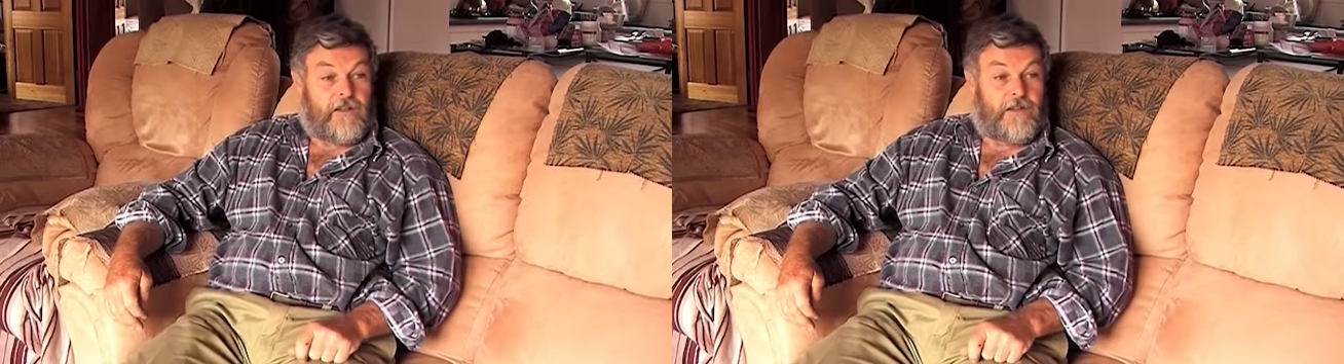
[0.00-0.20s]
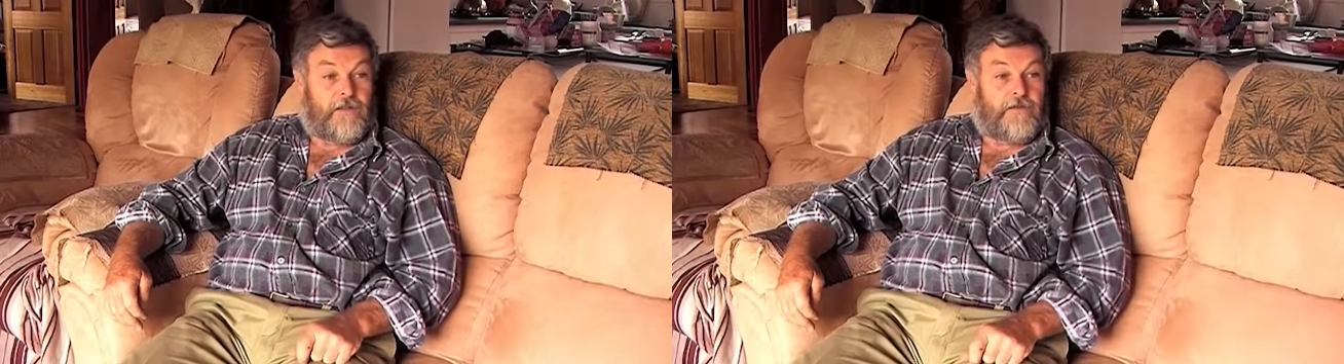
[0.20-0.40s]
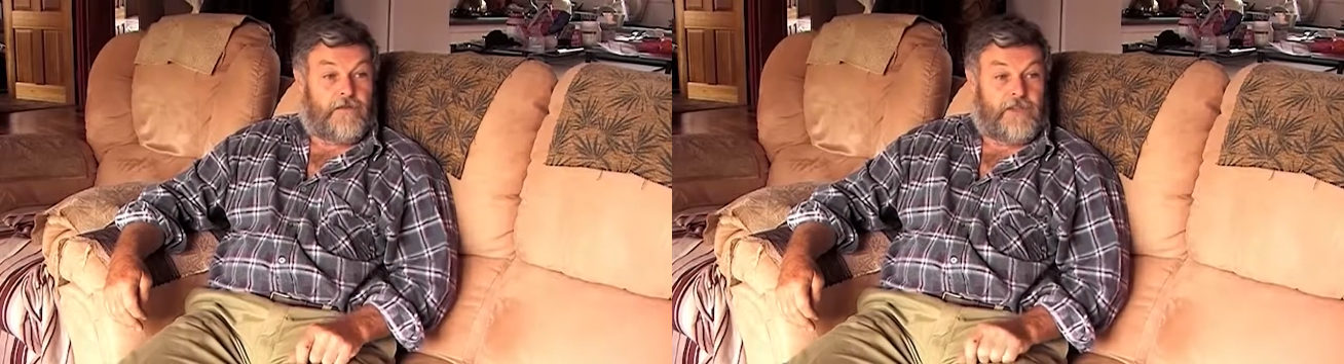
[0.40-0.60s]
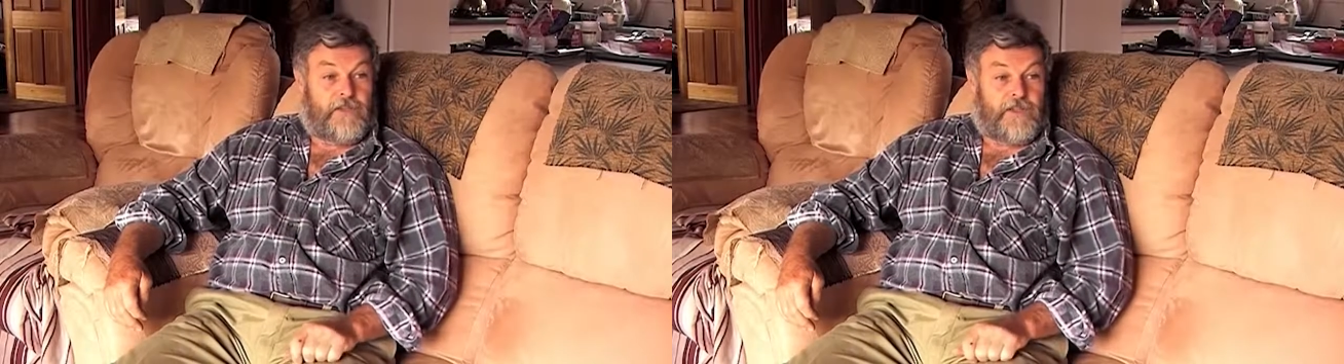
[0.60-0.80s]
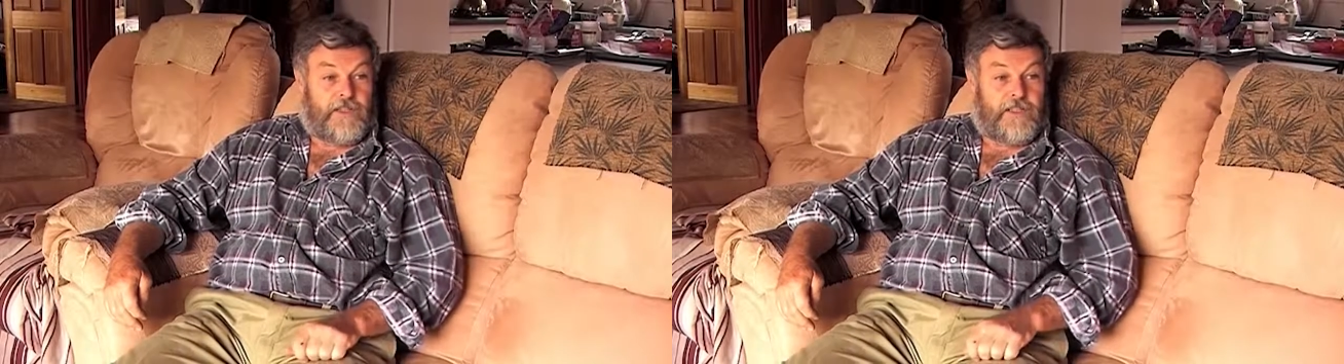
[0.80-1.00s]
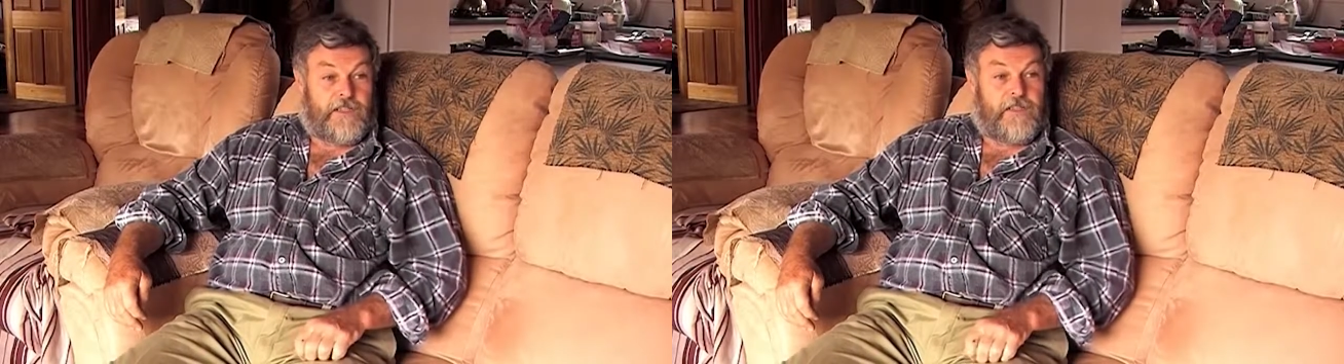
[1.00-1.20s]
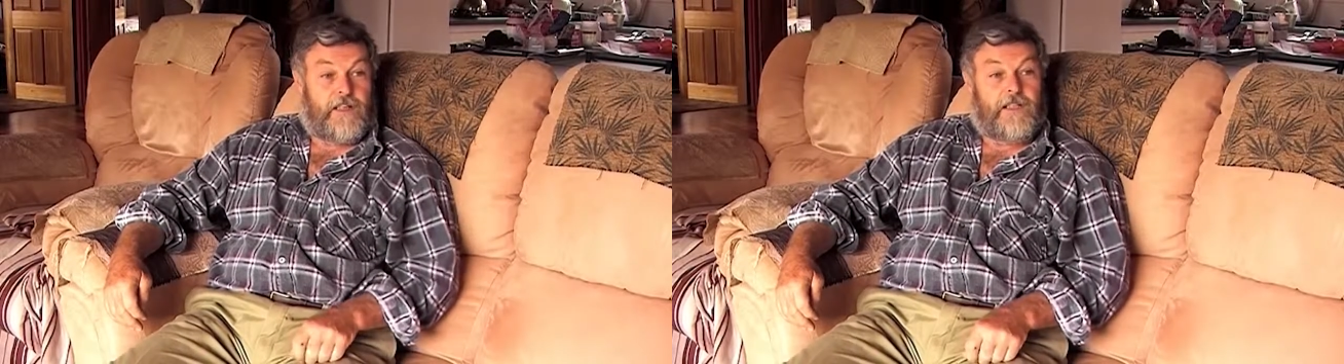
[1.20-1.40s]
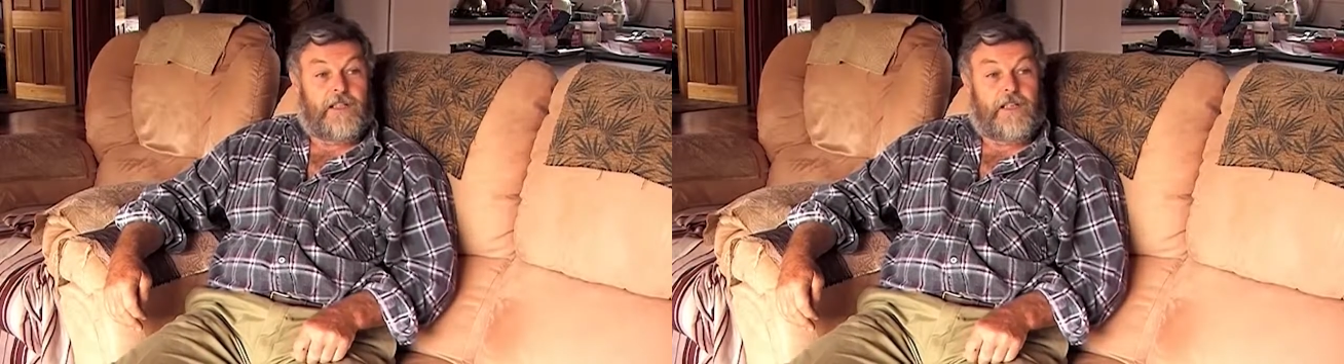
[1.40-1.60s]
got the first seed in
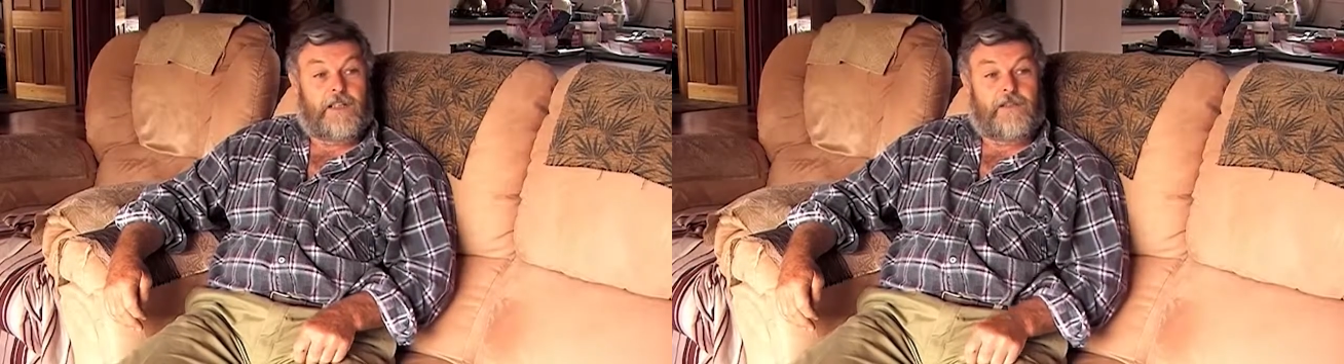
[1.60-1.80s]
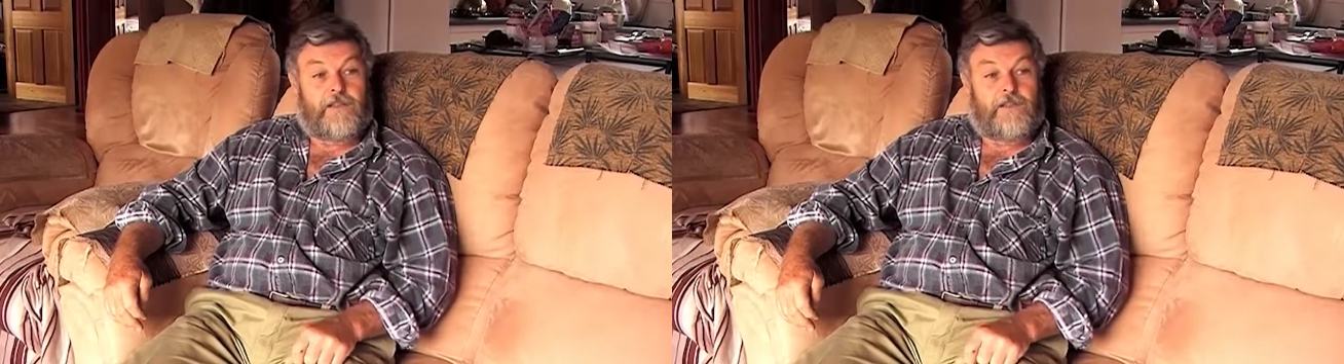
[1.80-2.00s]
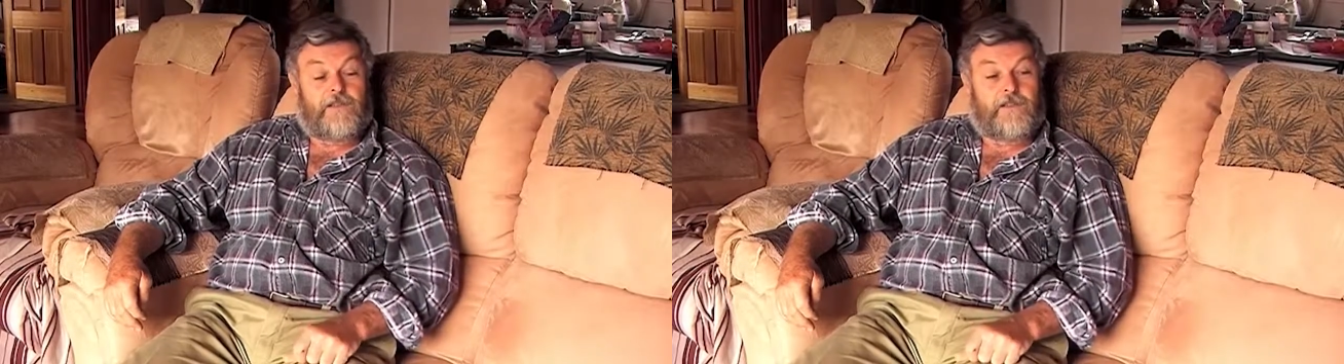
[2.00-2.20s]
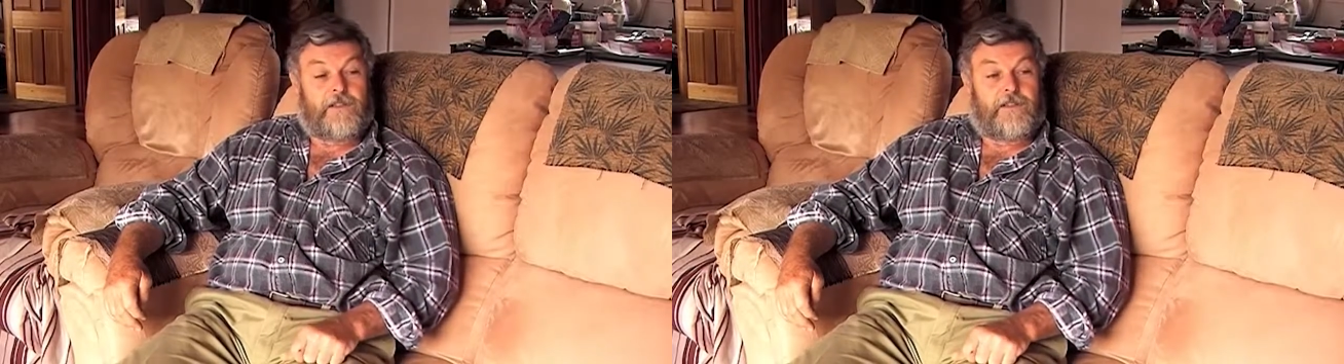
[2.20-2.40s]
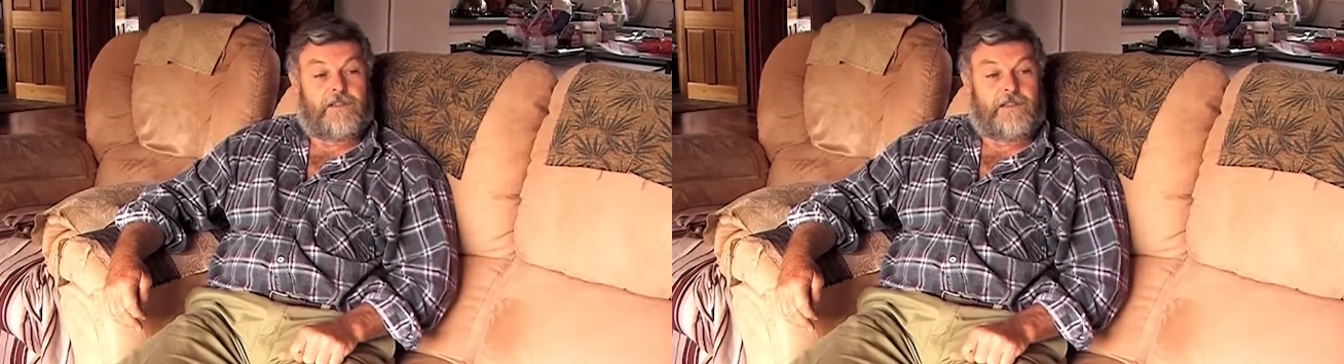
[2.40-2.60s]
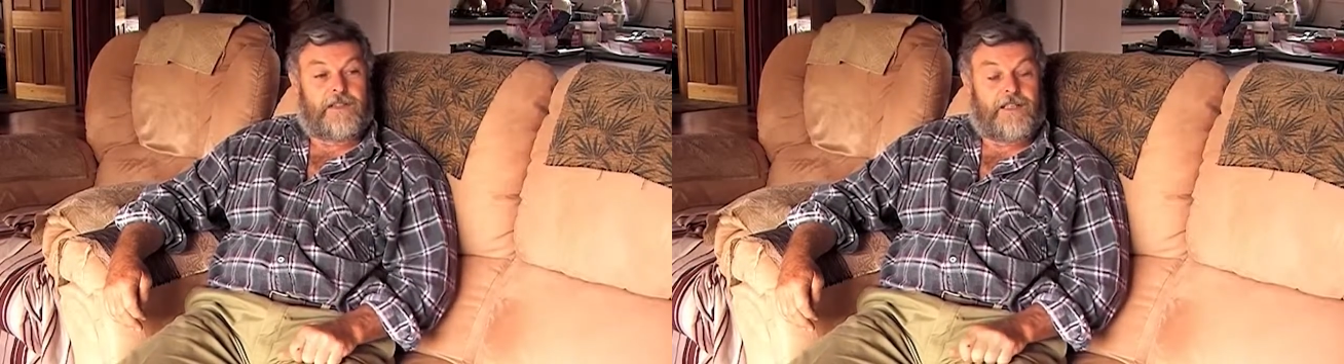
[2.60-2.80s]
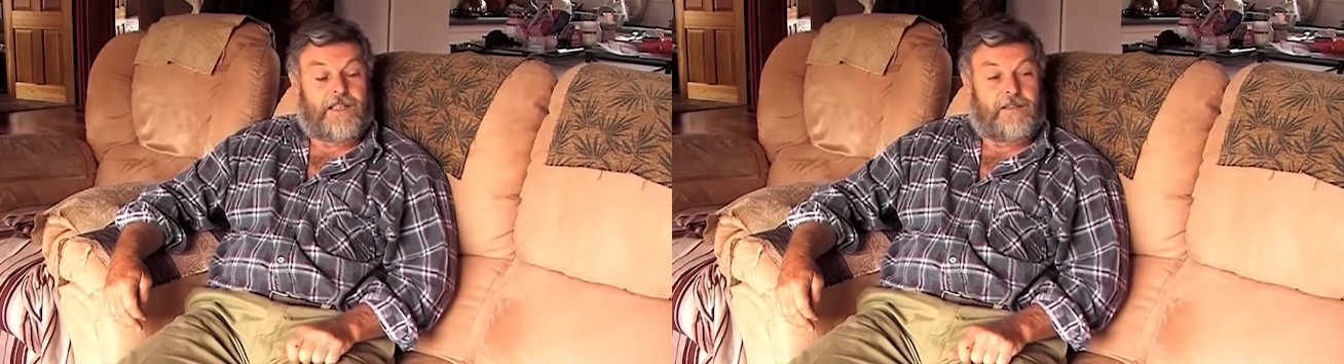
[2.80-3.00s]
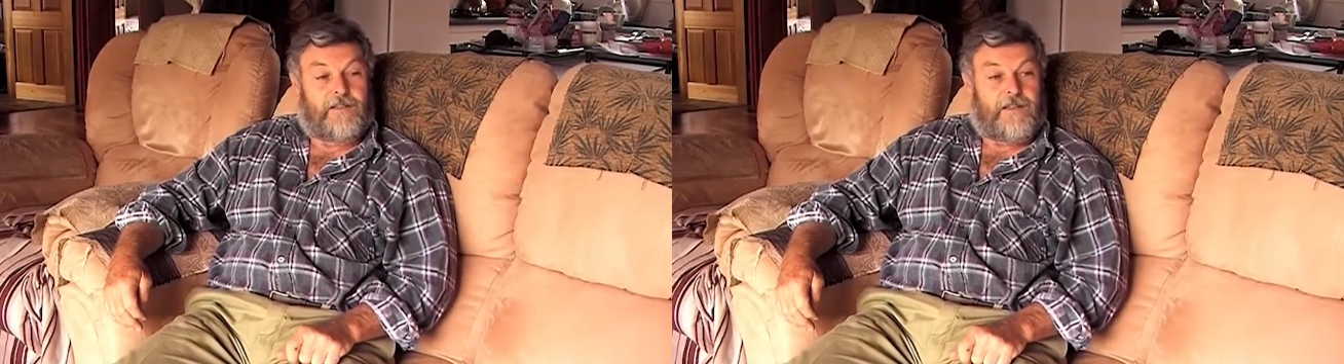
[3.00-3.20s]
1982 and uh,
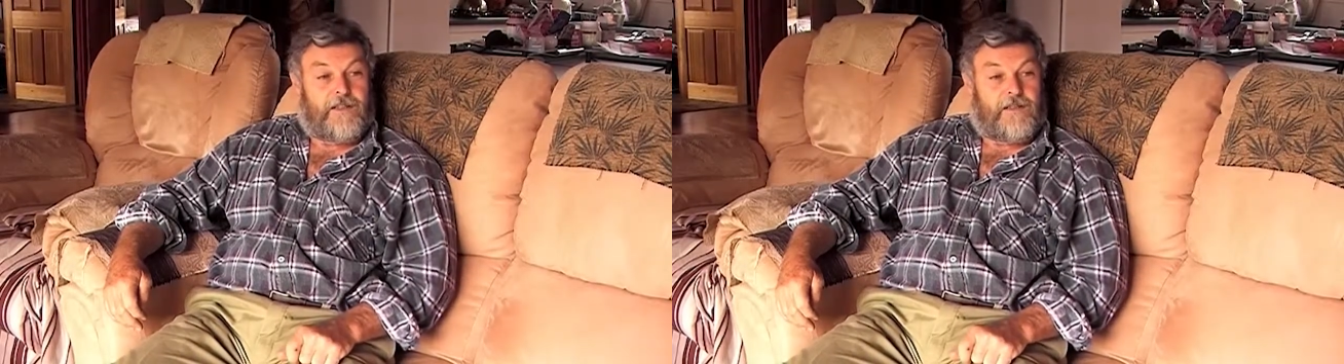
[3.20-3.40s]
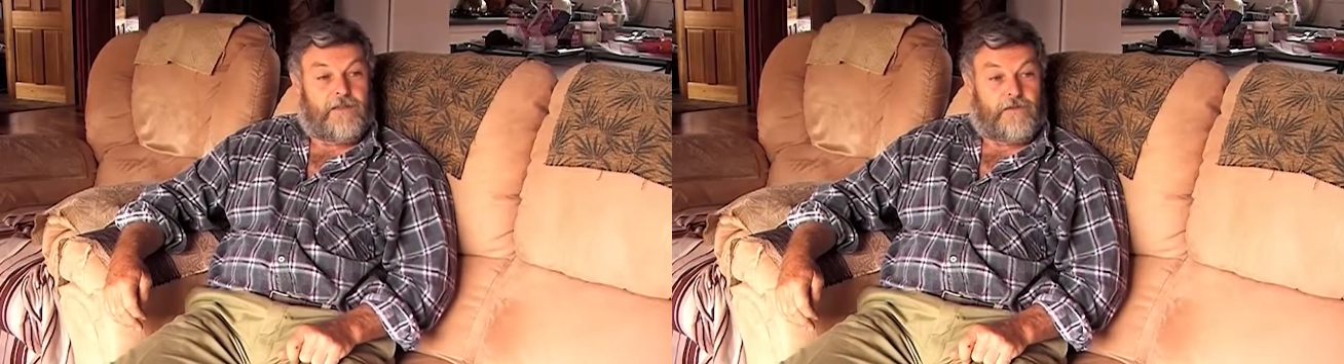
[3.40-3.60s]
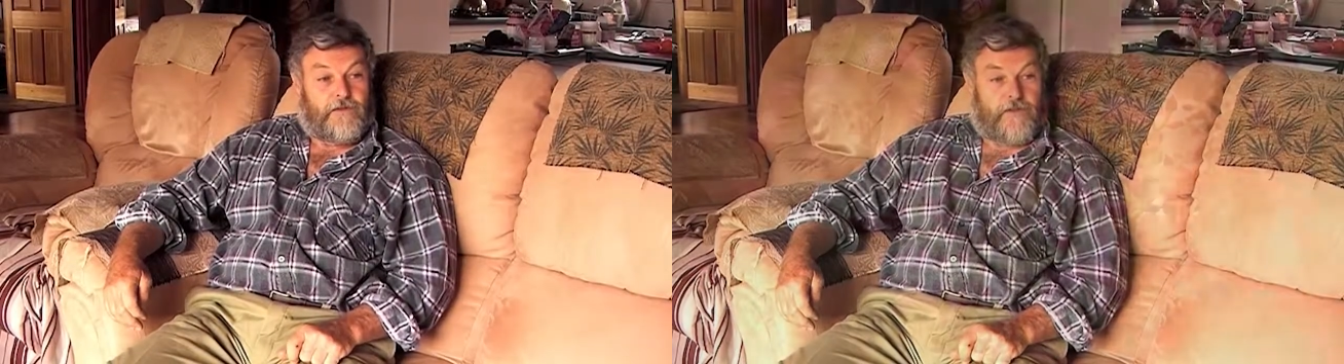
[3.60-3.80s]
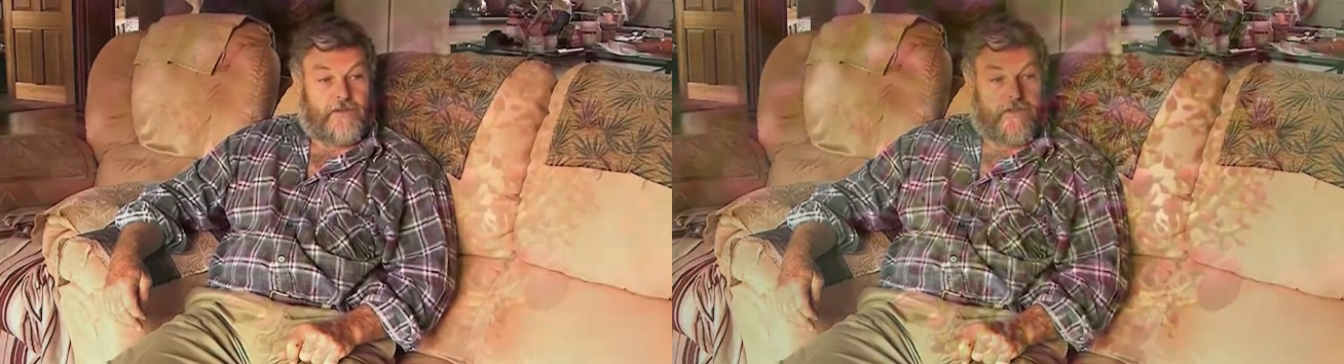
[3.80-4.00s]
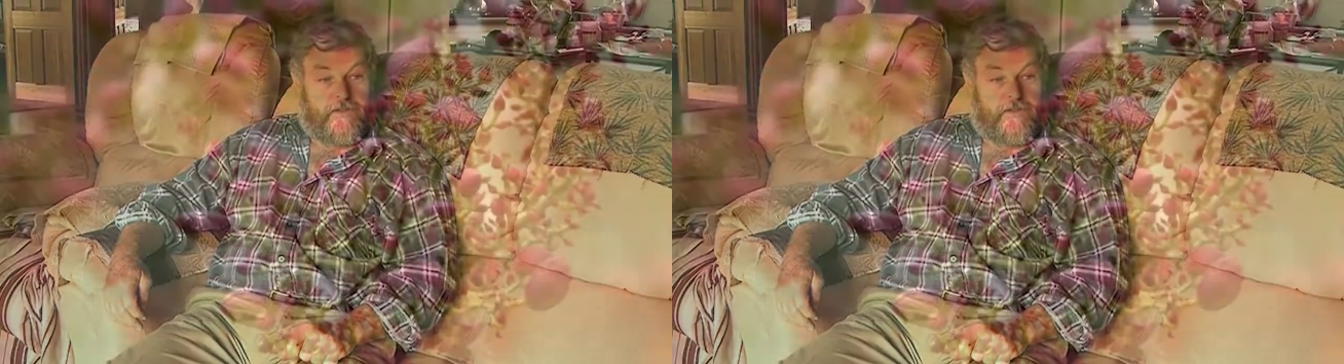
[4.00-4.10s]
had first